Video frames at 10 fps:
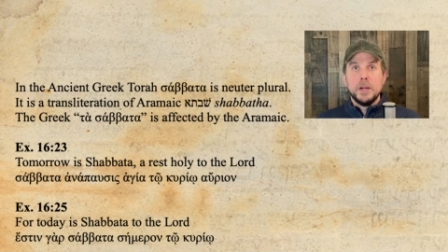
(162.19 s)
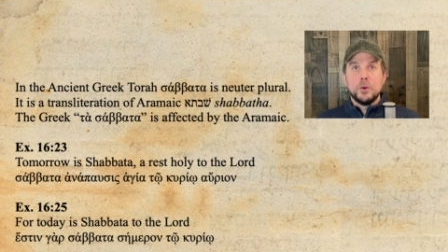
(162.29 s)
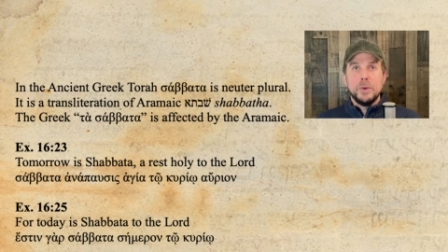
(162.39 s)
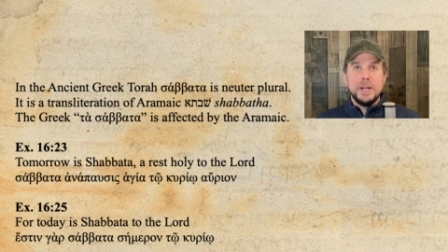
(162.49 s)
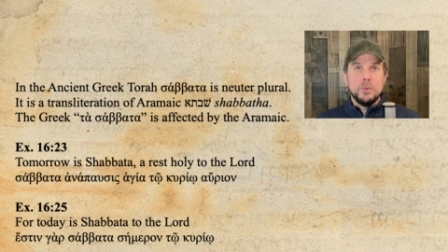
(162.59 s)

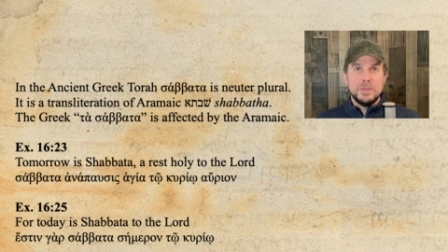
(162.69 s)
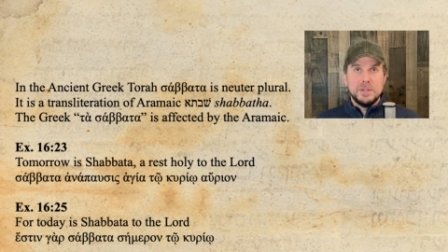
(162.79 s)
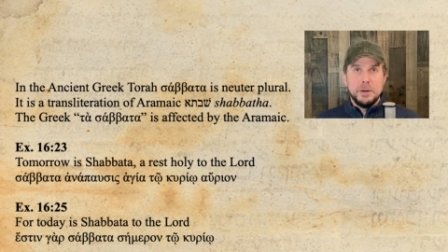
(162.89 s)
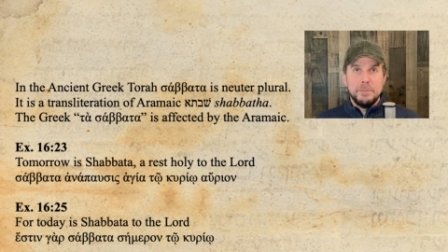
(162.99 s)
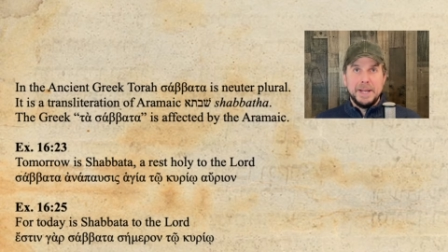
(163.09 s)
Greek was
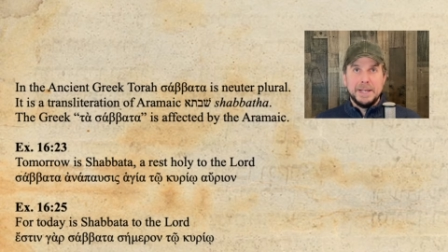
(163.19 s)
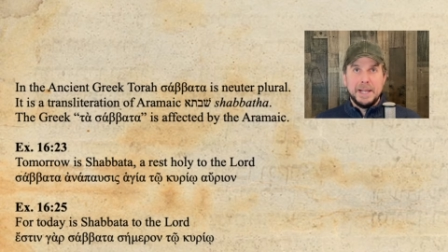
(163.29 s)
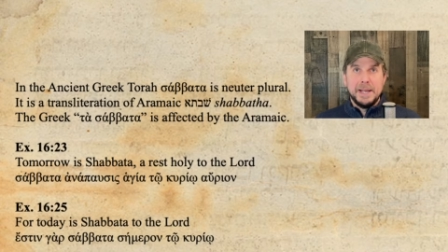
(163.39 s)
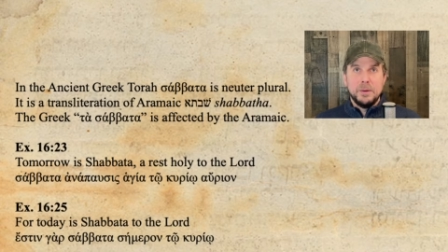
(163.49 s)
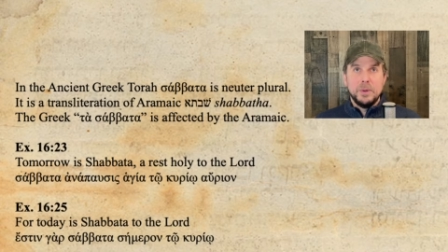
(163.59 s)
their main
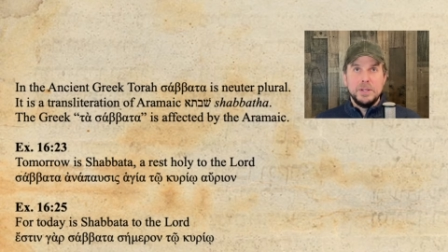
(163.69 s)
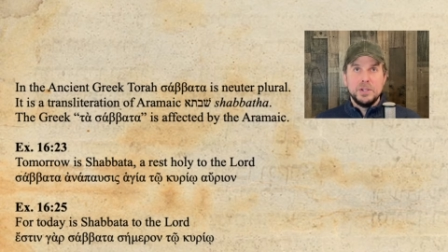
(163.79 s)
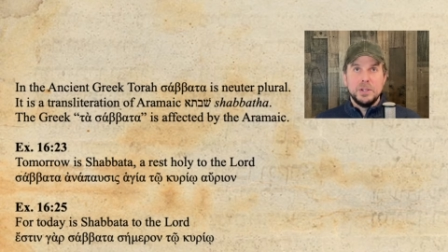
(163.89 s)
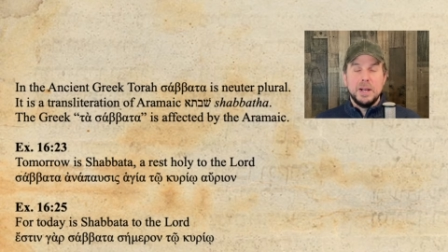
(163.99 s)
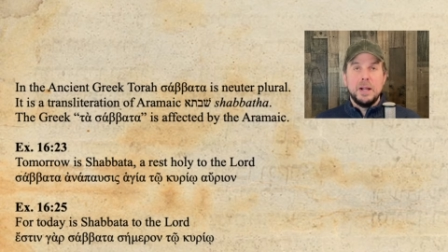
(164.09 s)

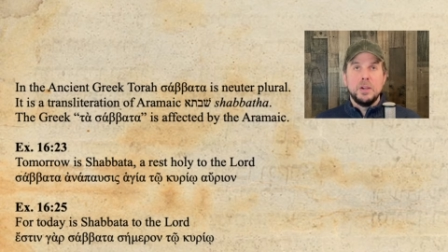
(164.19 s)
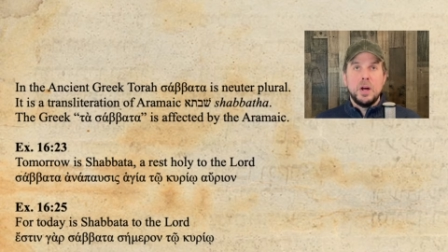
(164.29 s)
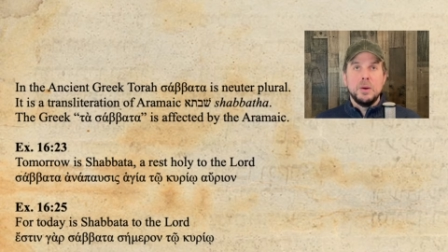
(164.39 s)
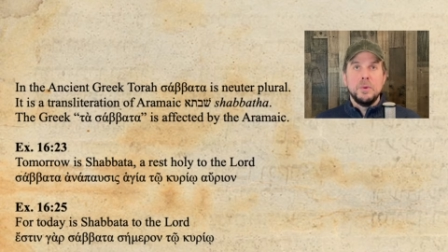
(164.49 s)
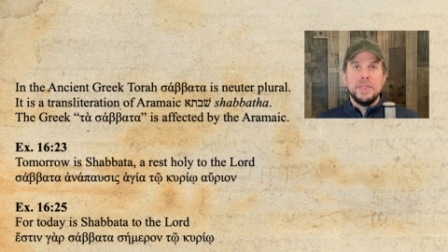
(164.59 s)
language,
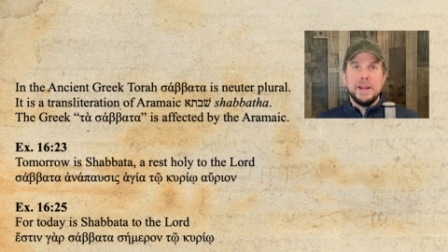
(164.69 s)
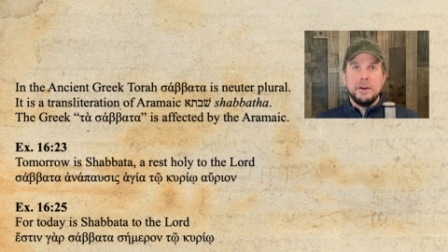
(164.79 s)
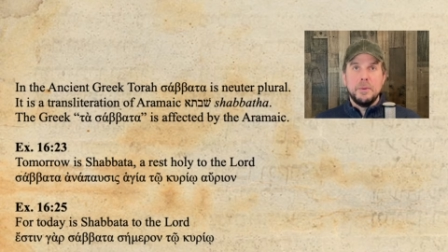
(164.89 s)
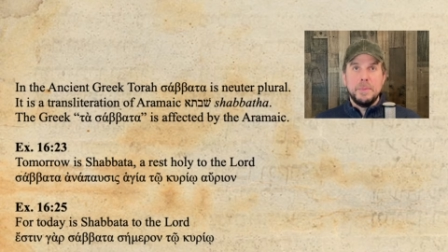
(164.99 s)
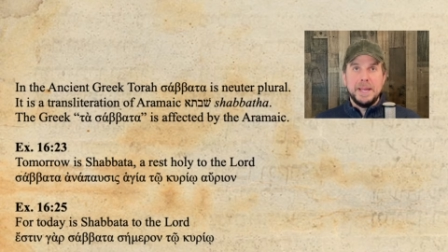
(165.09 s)
along with
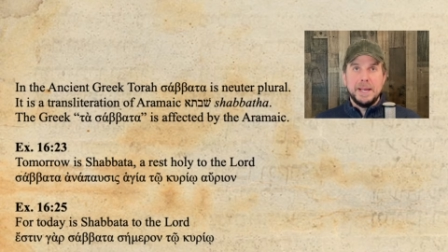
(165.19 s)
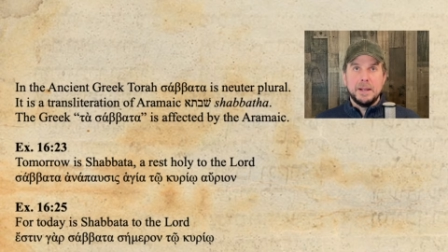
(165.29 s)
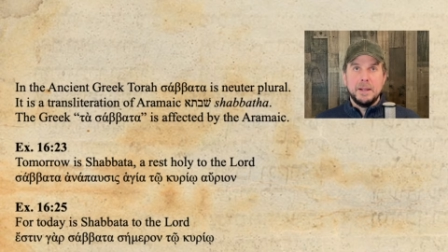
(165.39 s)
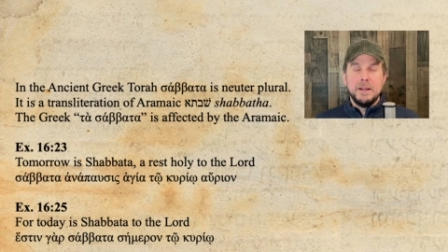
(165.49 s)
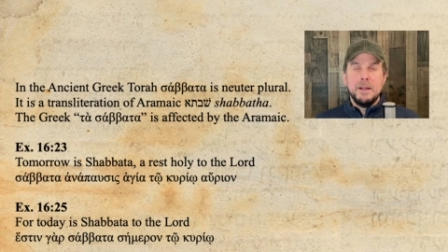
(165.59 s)
Aramaic.